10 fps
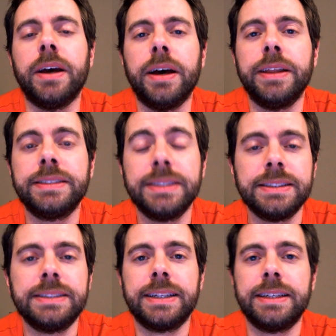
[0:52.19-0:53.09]
Uh, this
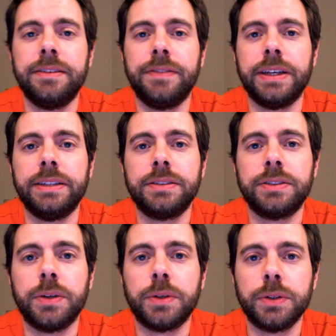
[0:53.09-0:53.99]
is a ticketed event,
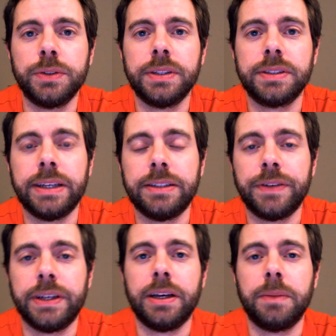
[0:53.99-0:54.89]
so go to the site to
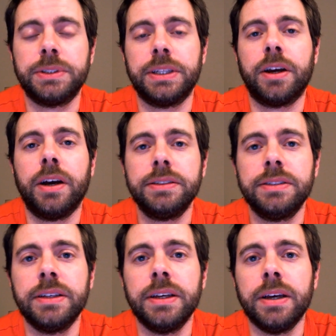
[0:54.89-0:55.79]
find out how much they cost.